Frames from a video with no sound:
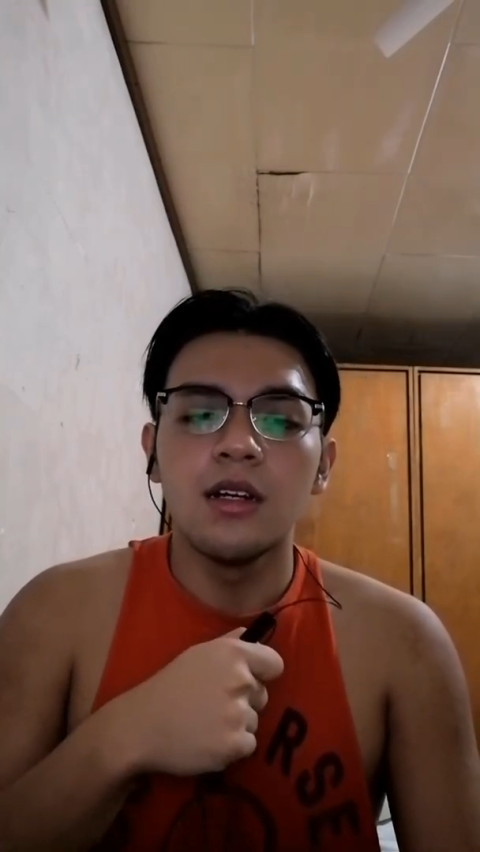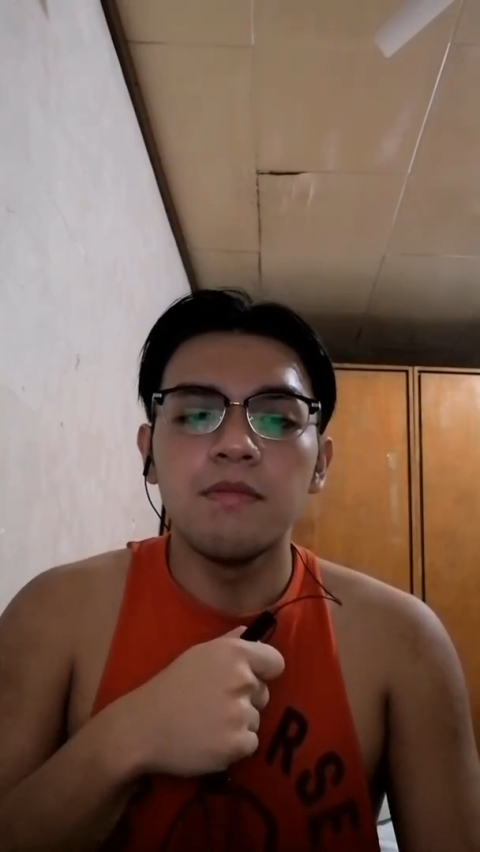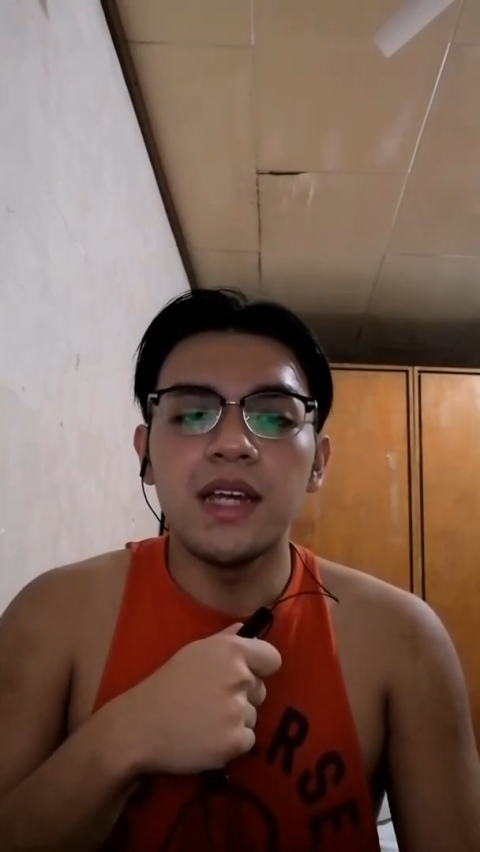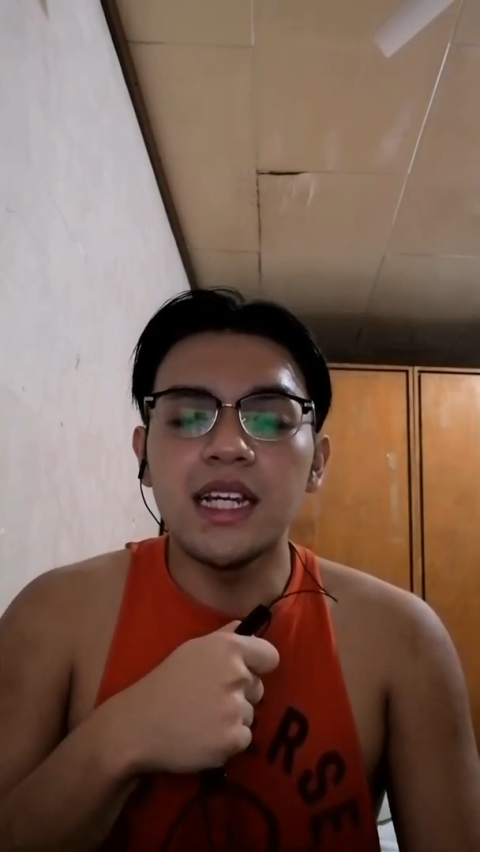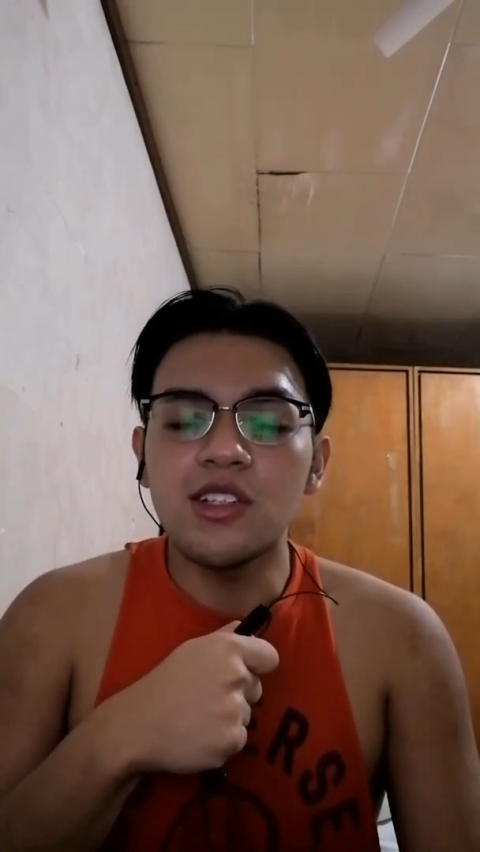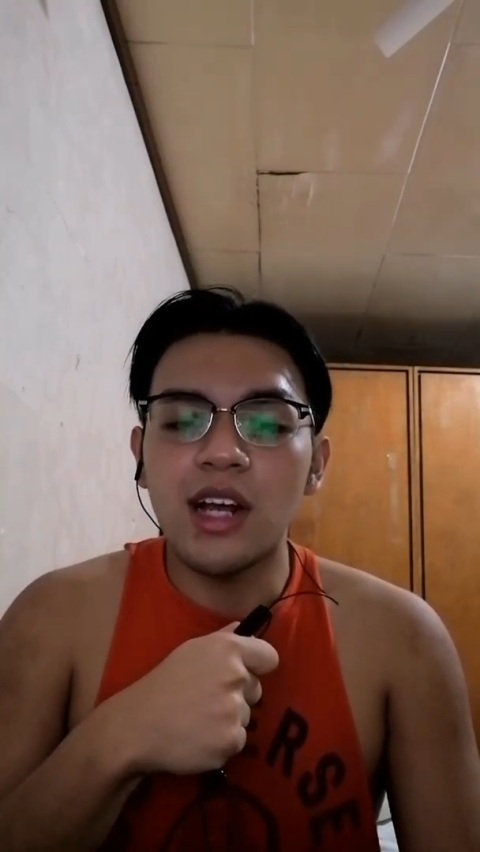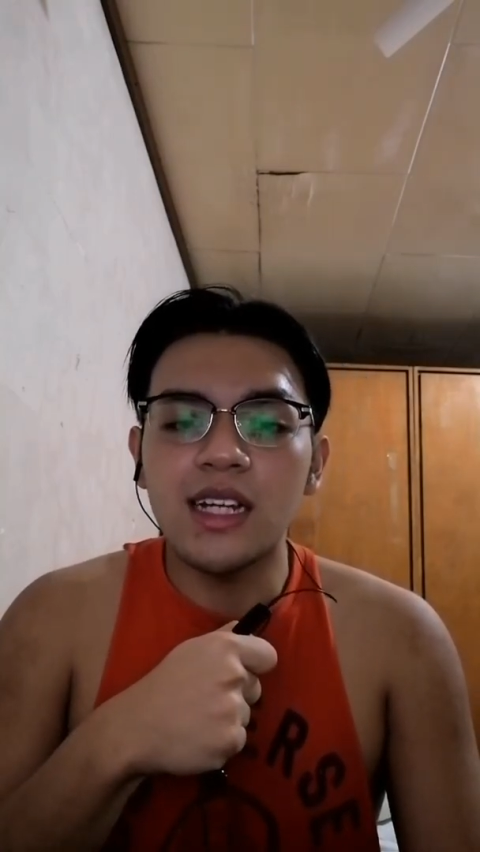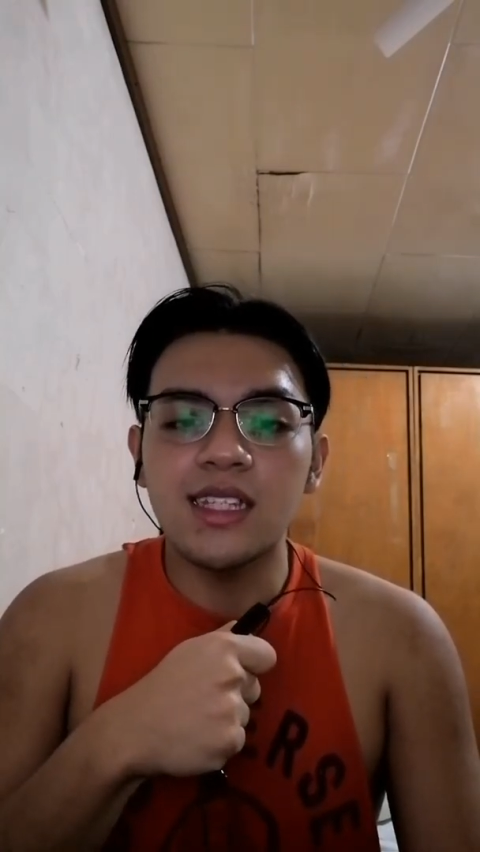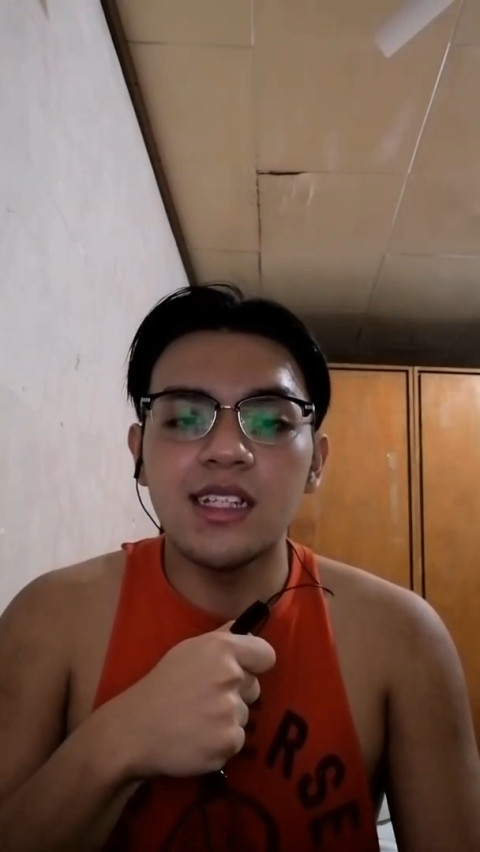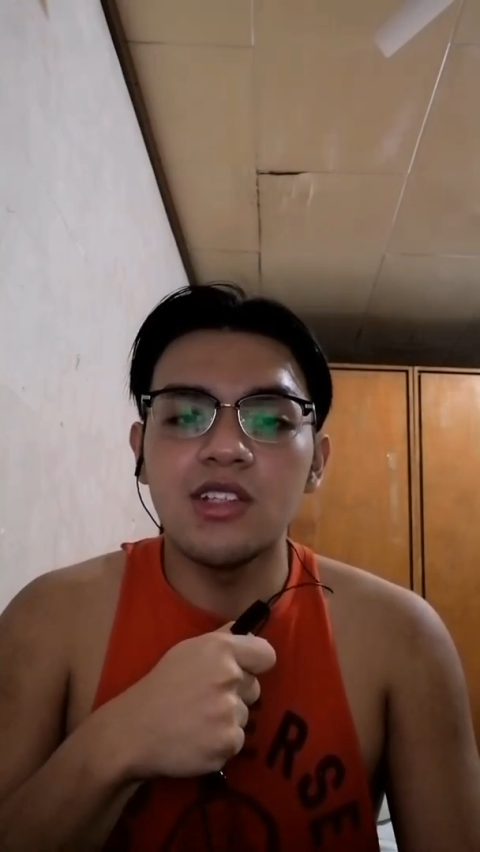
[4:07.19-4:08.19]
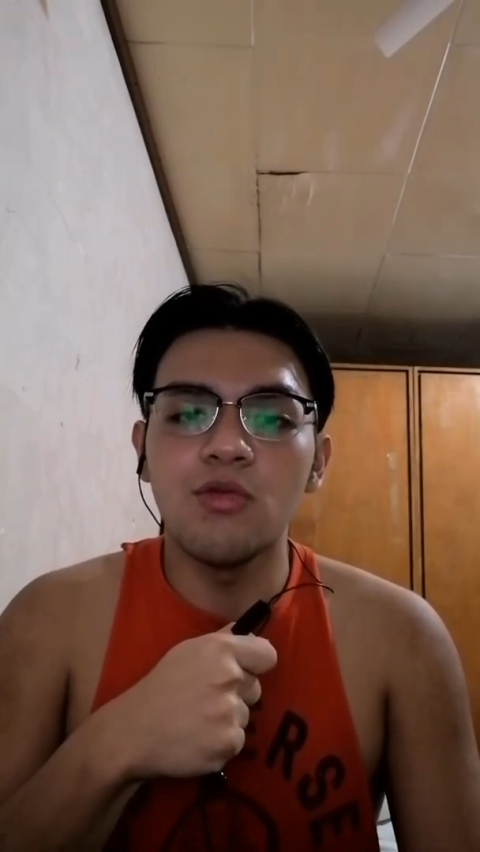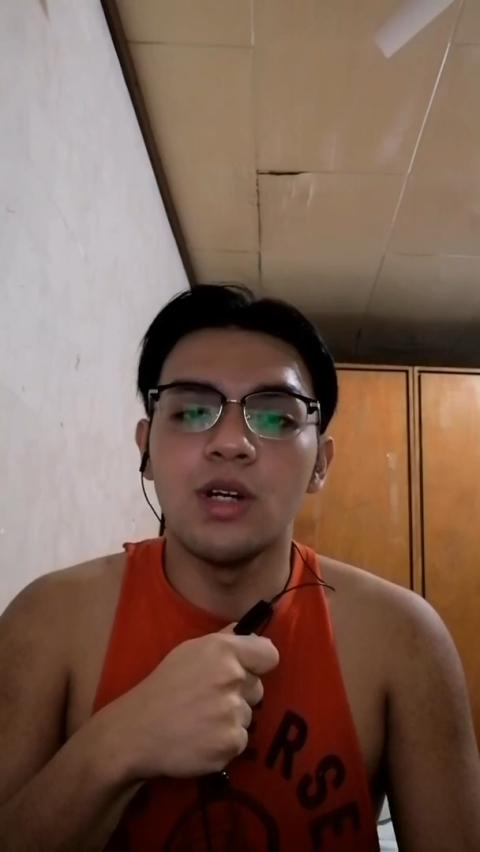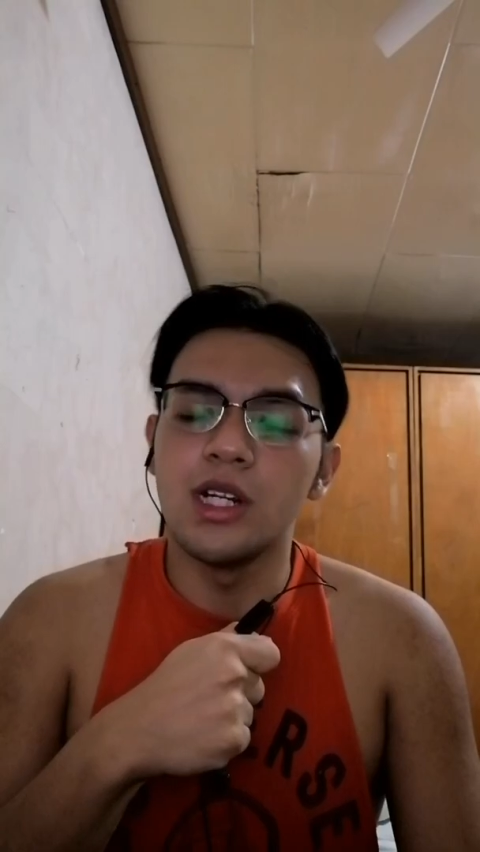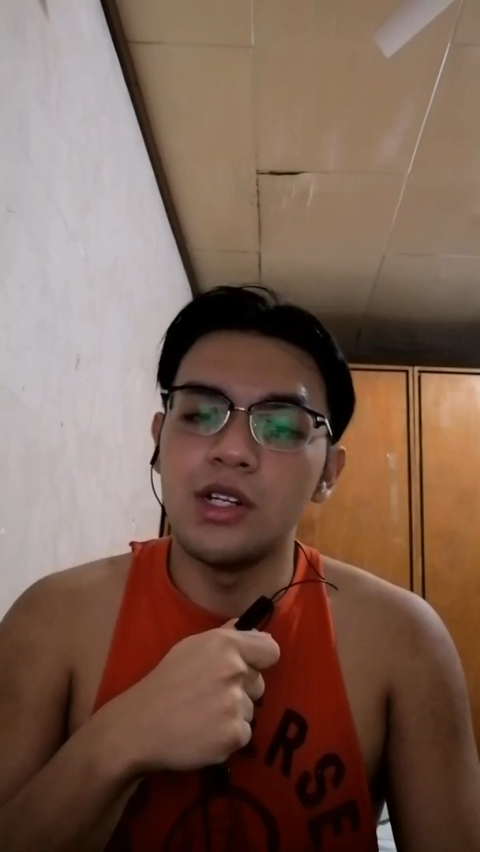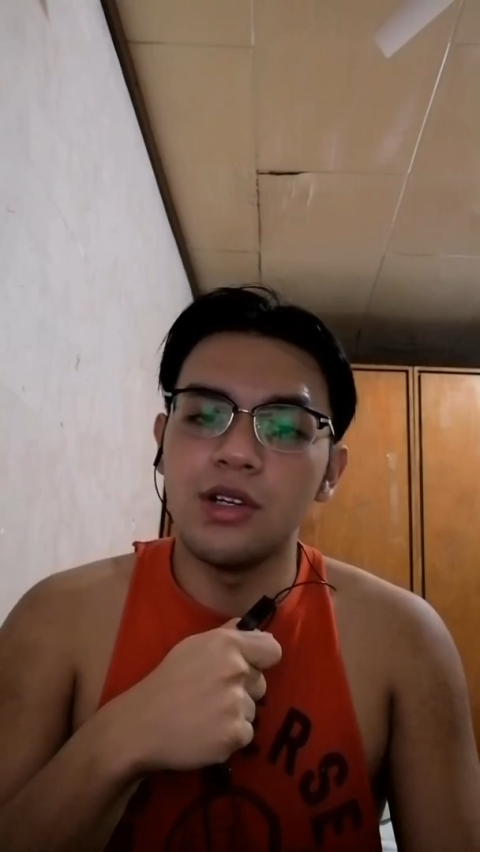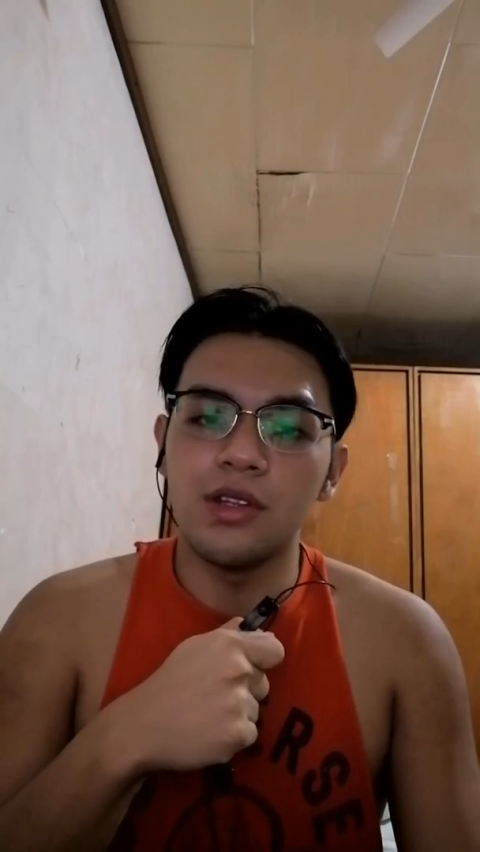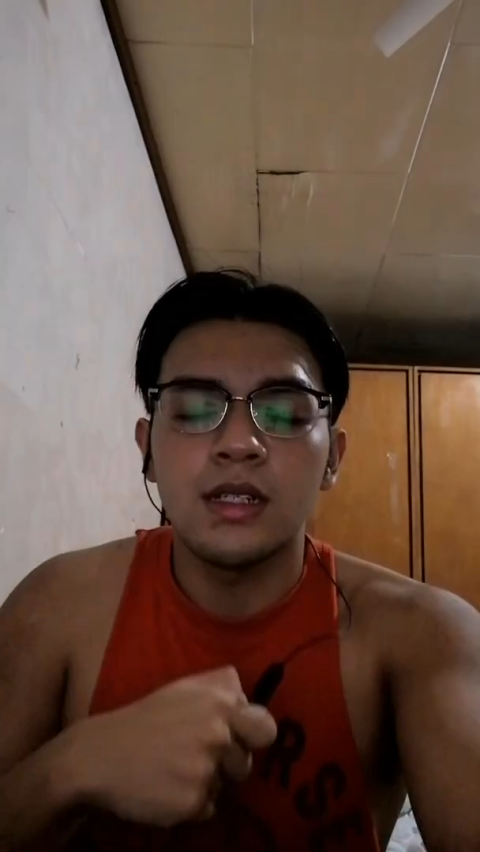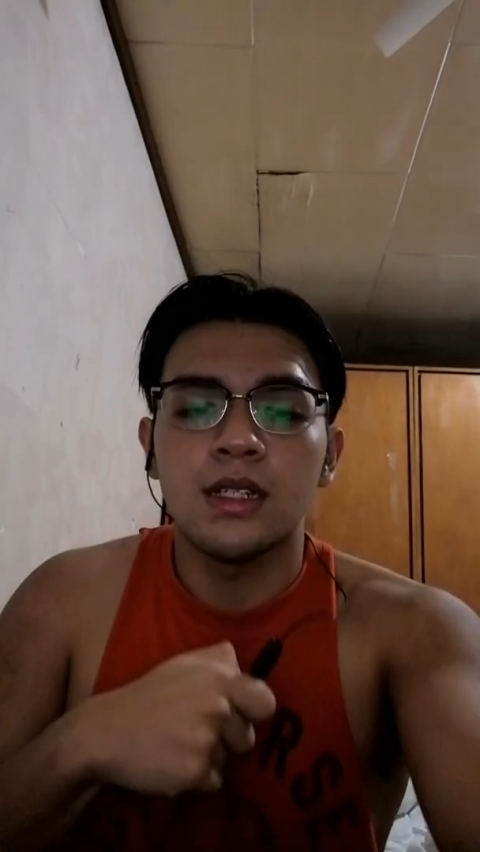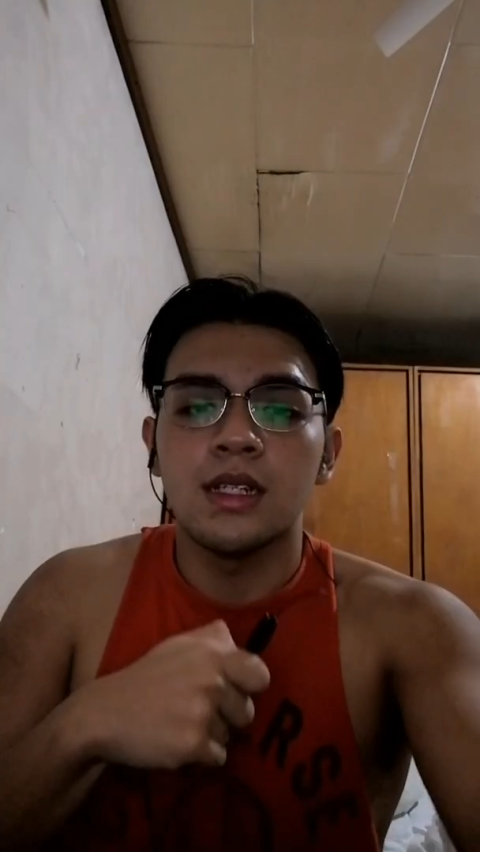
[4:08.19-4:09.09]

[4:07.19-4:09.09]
be attracted to one another.